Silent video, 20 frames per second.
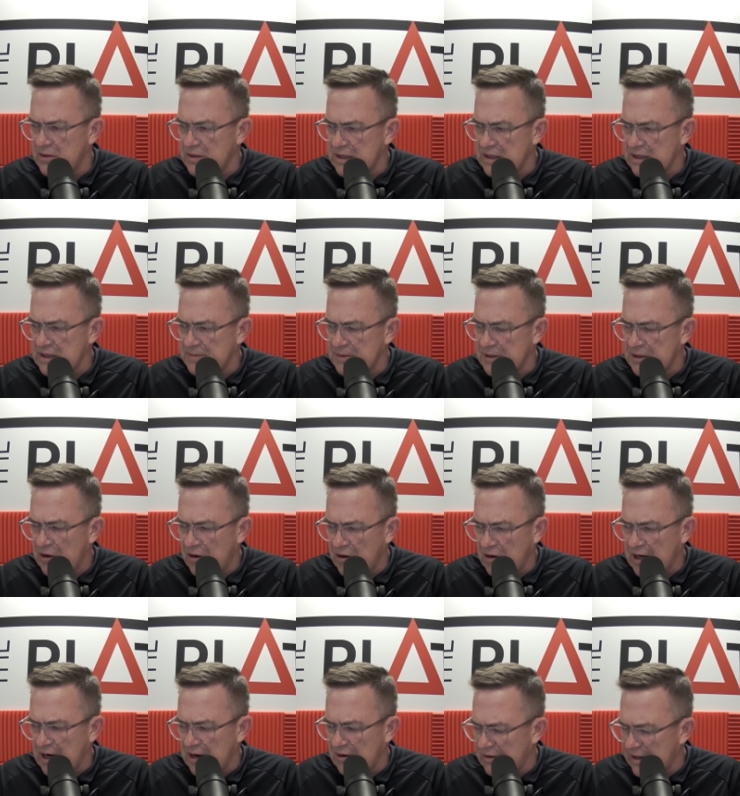politics, but
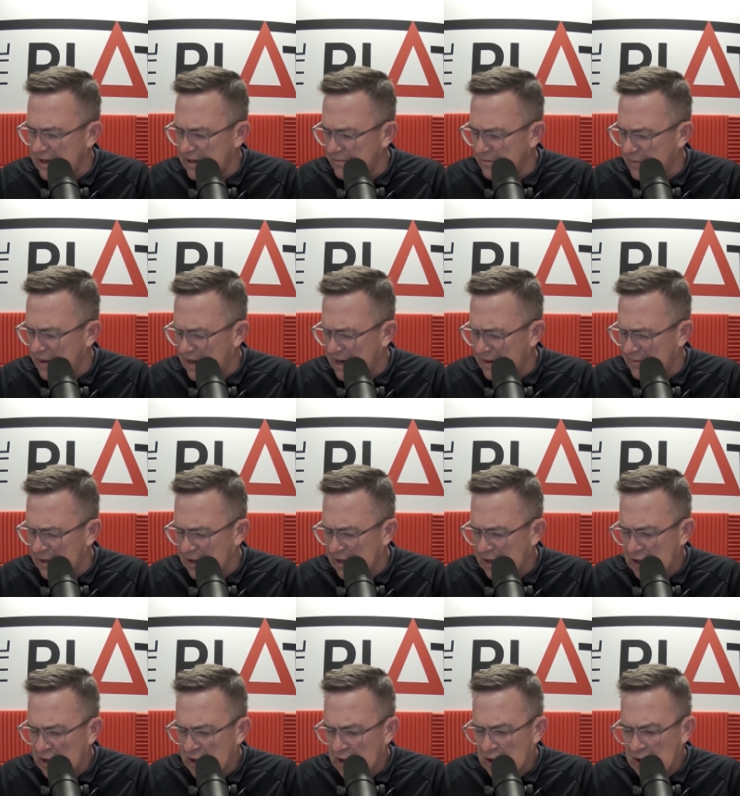not currently in
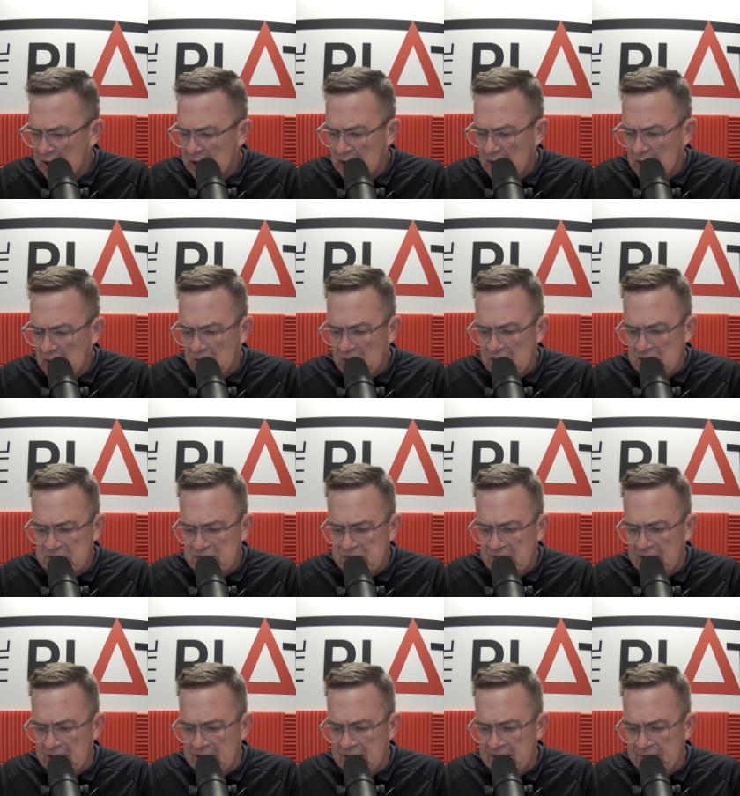Parliament was
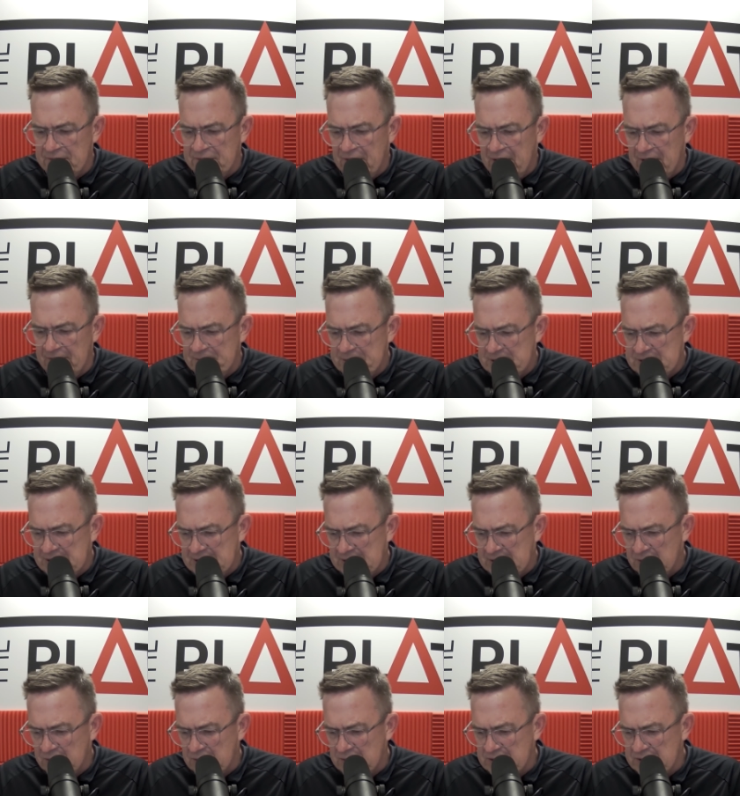rating at
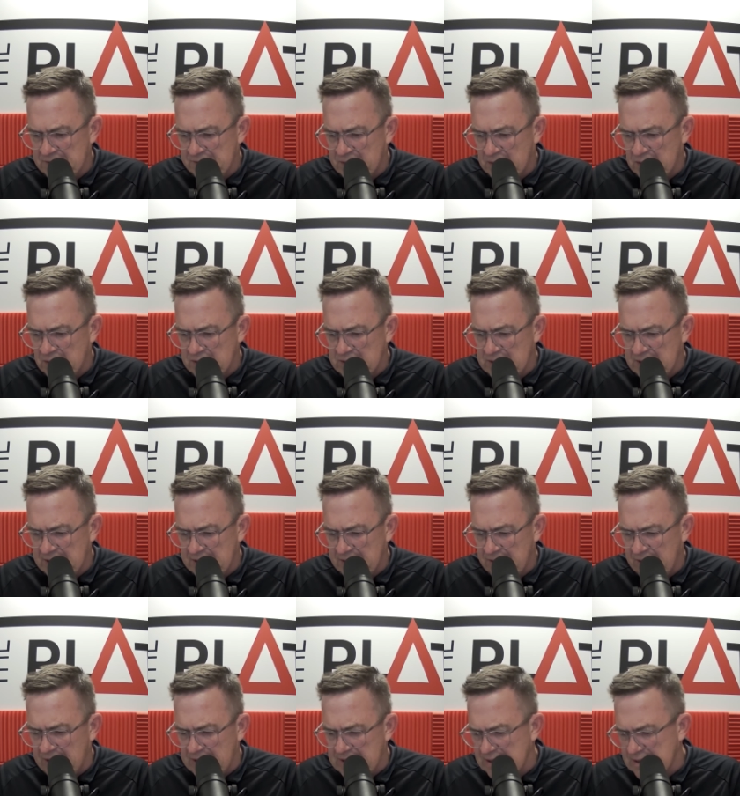5%, which, of course,
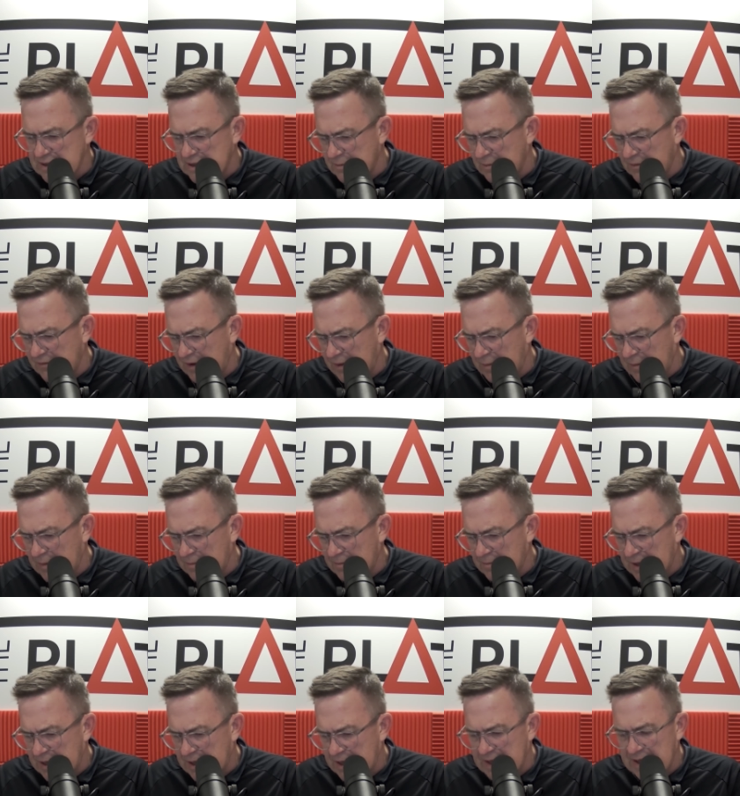under our system of
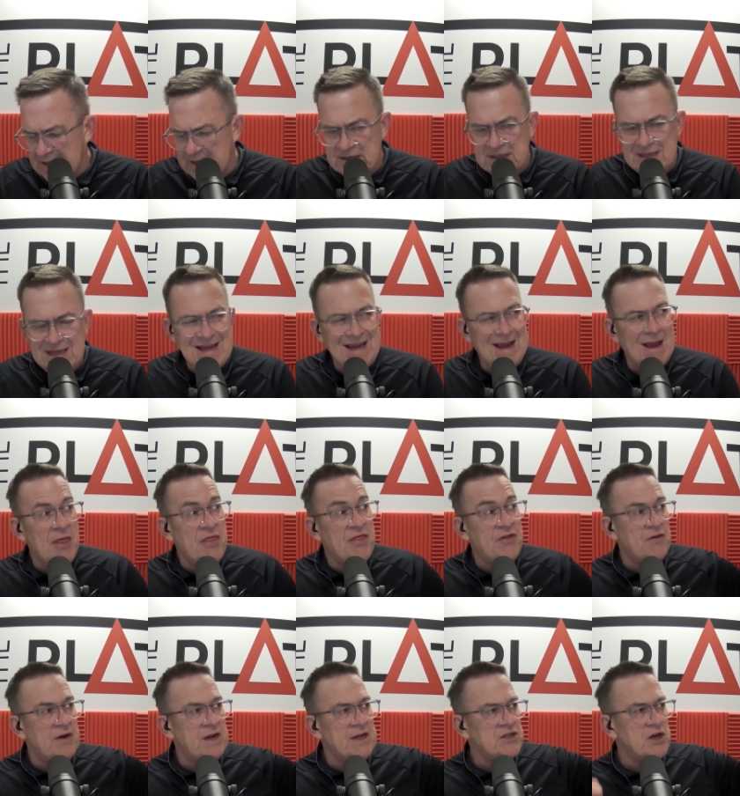MMP is the
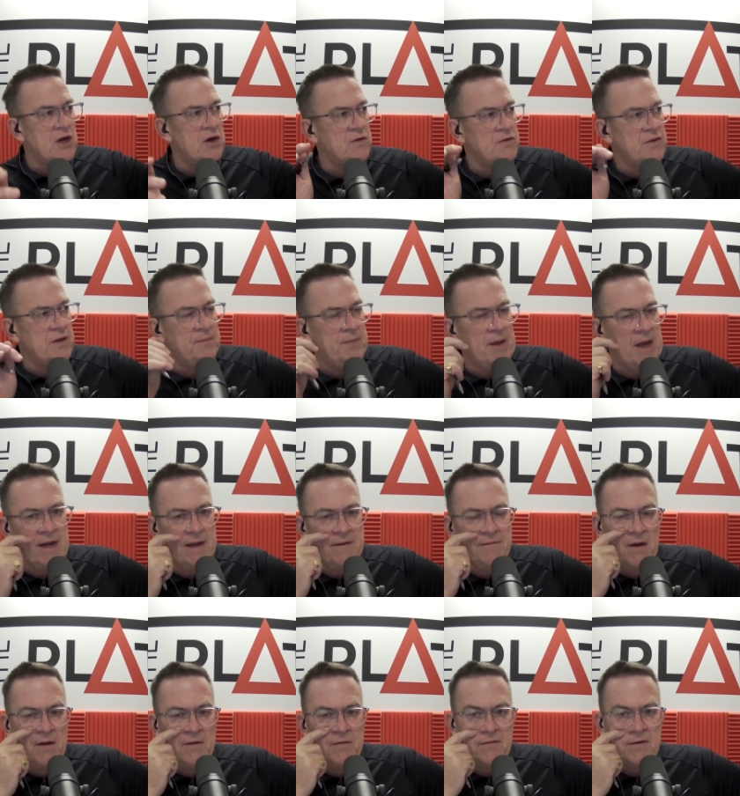threshold, the party
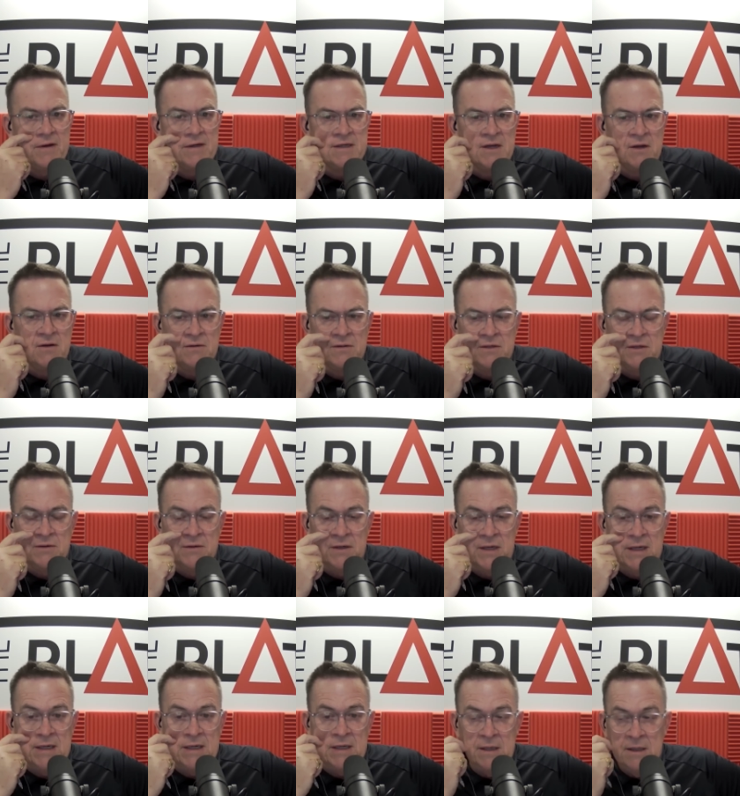vote threshold you
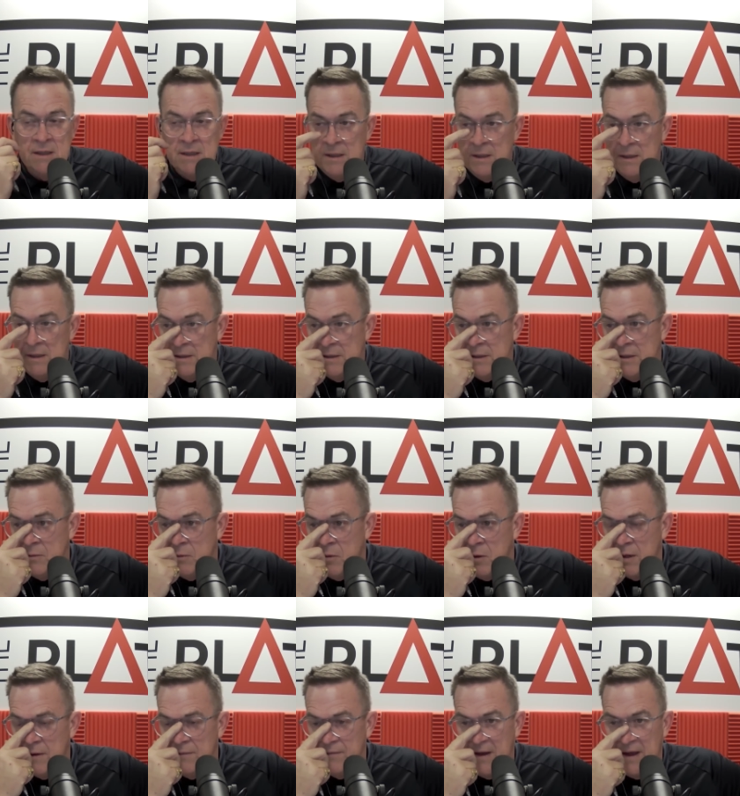need to
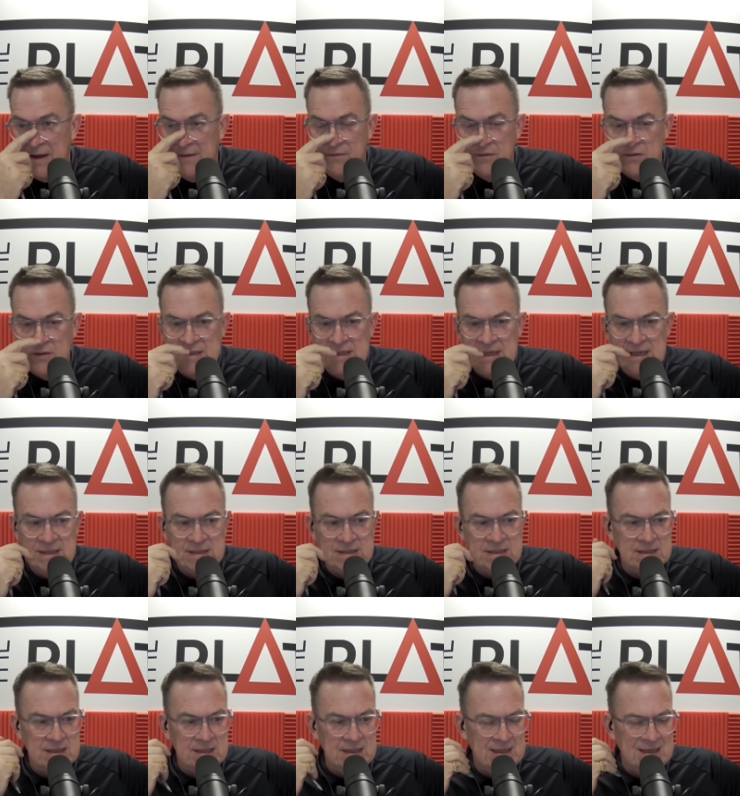qualify for
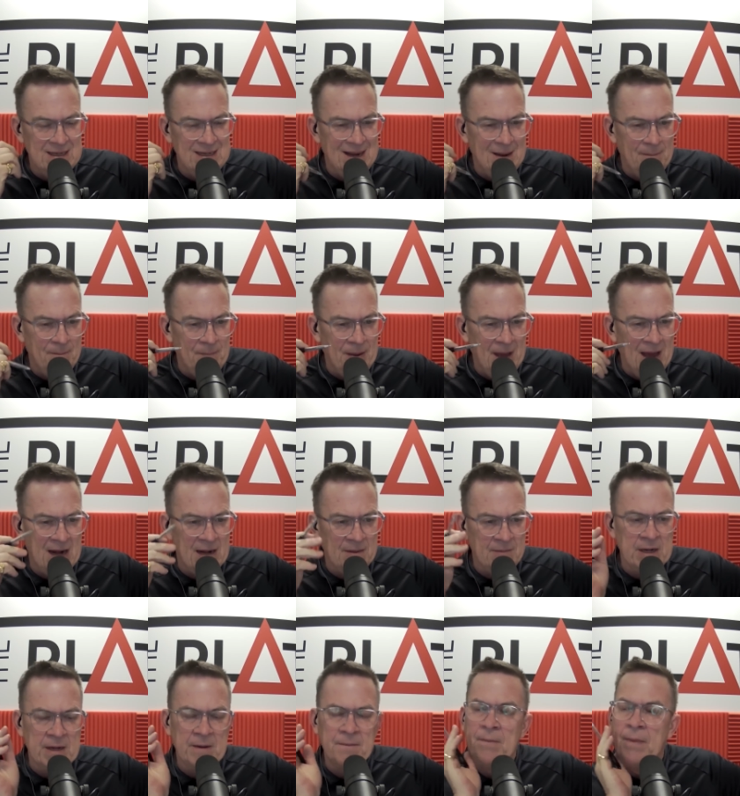seats in
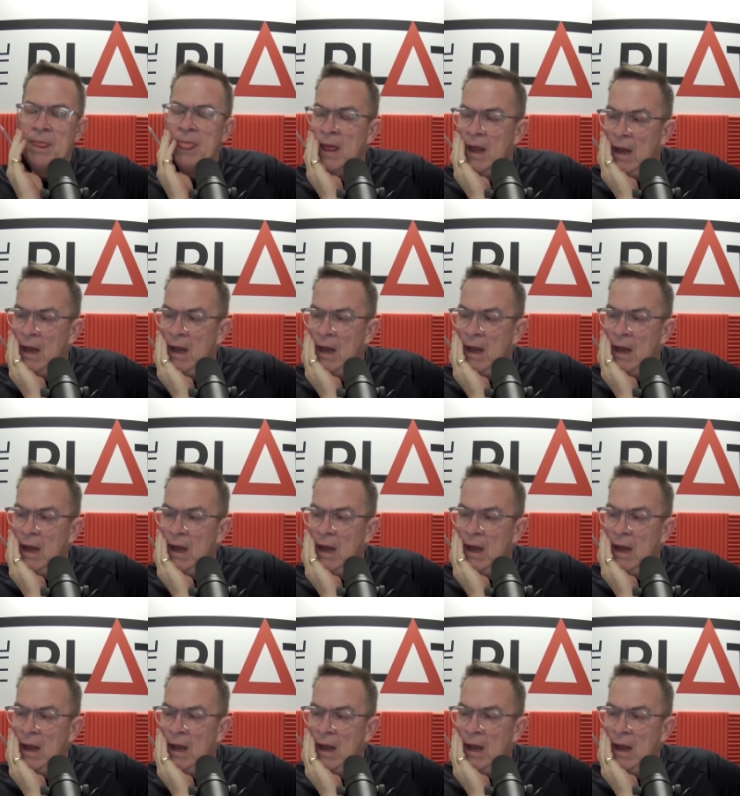Parliament.